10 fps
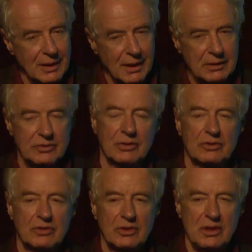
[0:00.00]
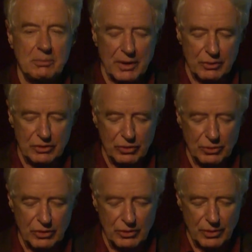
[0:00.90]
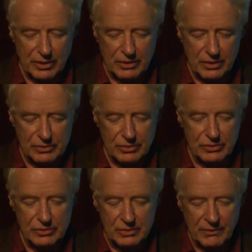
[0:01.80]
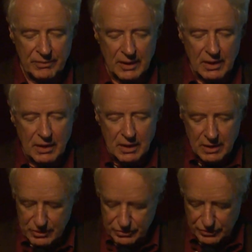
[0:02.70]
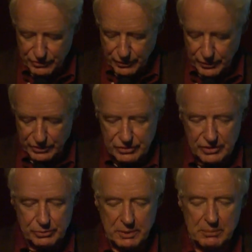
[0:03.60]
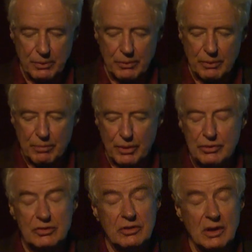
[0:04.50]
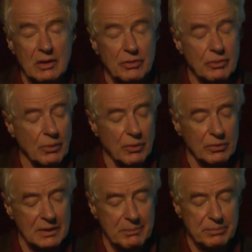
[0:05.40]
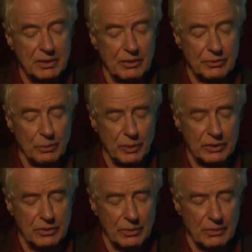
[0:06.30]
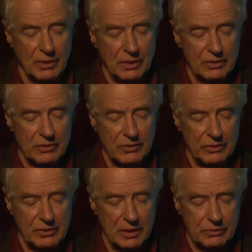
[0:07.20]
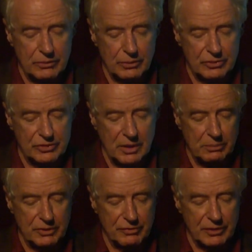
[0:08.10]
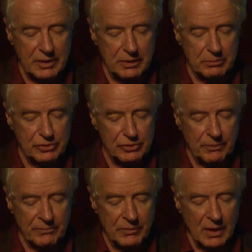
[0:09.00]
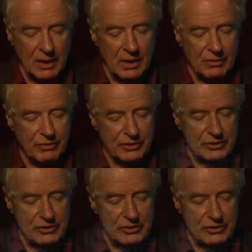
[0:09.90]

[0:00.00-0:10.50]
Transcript: locked to keep out union organizers. 146 people were burned to death or leapt out the window to their death to escape the flames. Of the